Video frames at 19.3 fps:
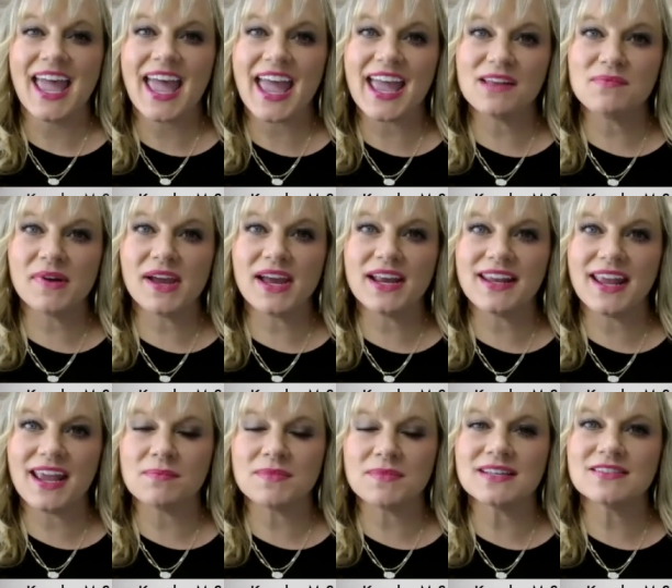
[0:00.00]
And my
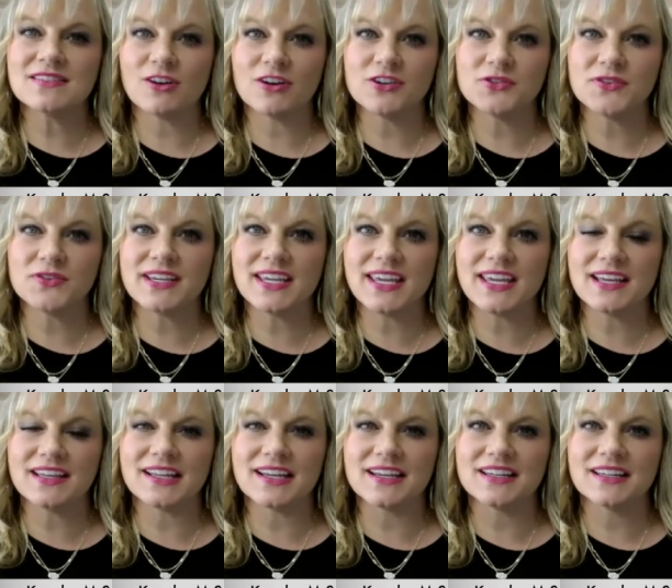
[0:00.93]
name is Audrey
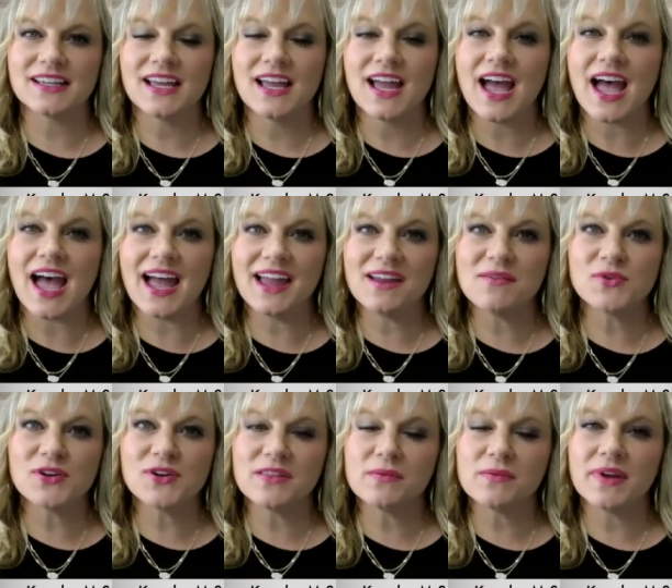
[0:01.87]
Kingla. I am one
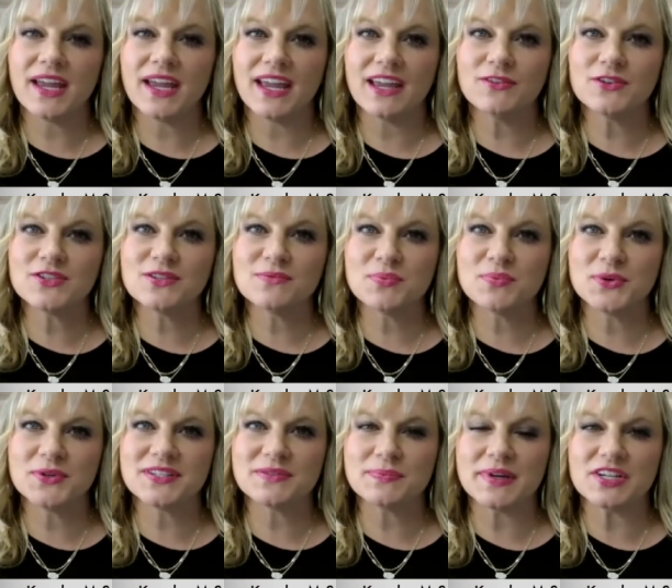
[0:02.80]
of the behavior
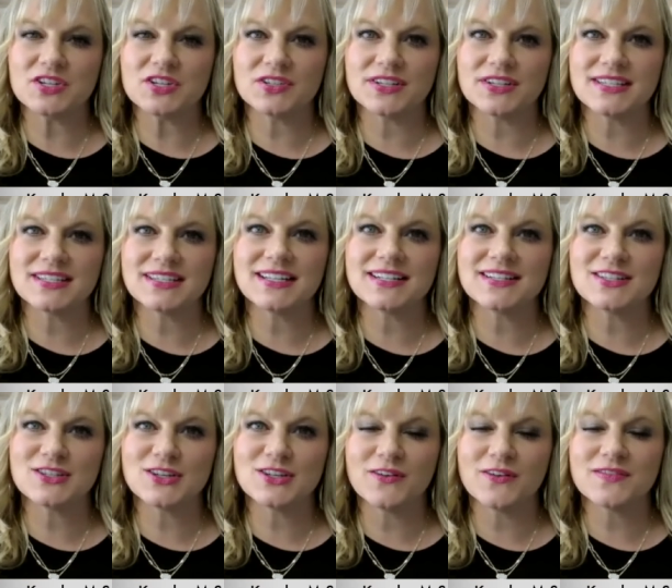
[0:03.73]
support specialists that
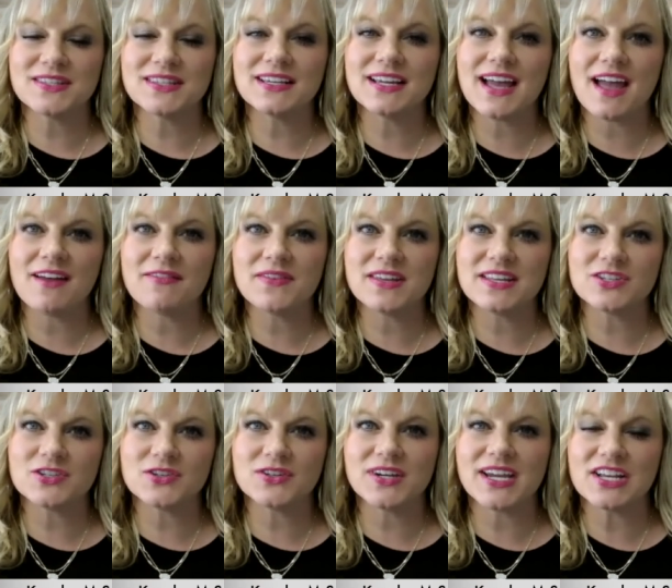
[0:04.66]
serves the Guy
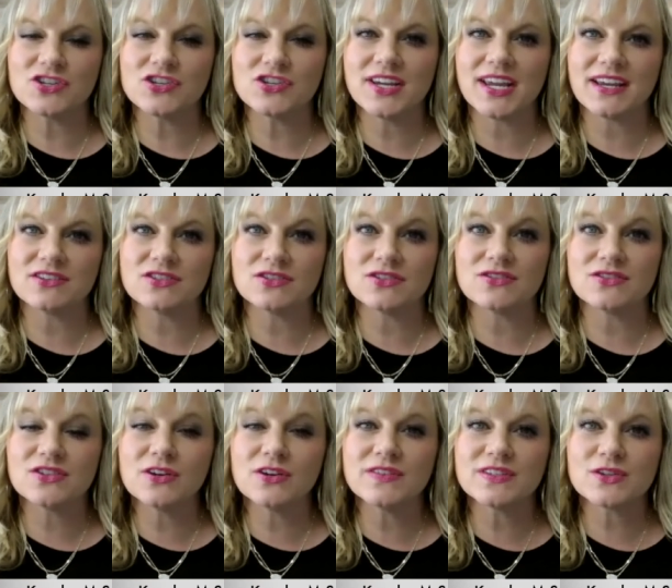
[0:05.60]
Finter Education
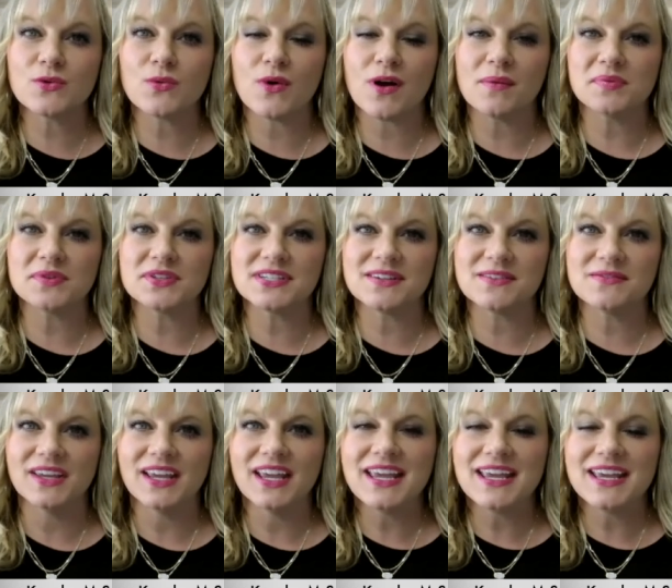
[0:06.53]
Service Cooperative
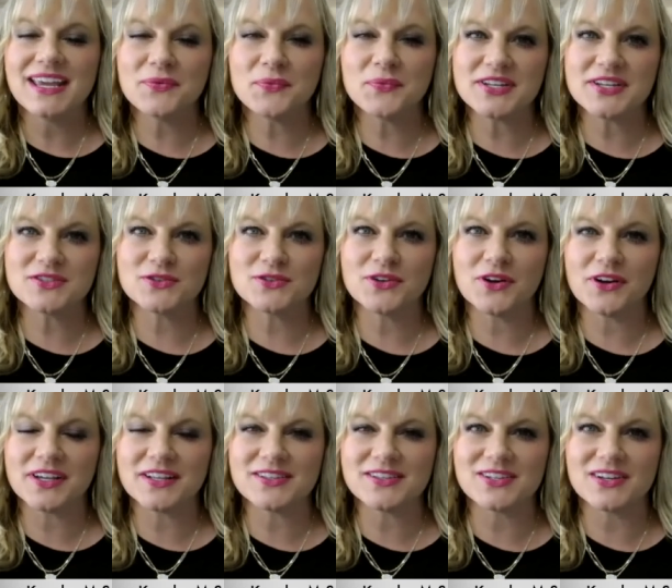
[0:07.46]
in Western
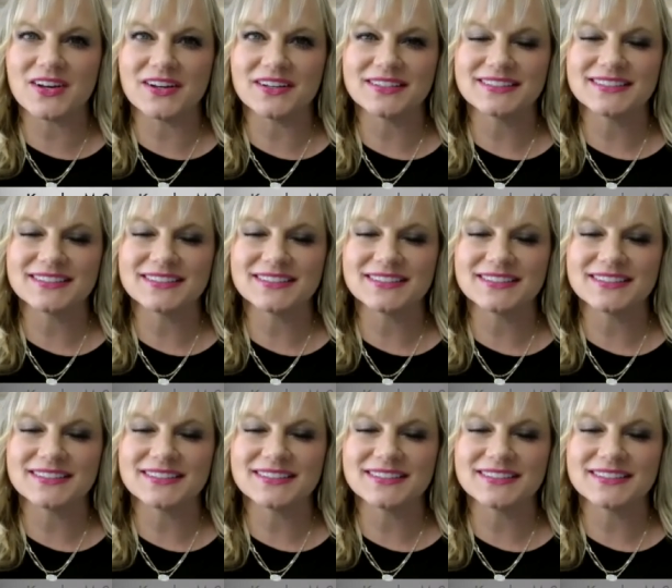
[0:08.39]
Arkansas.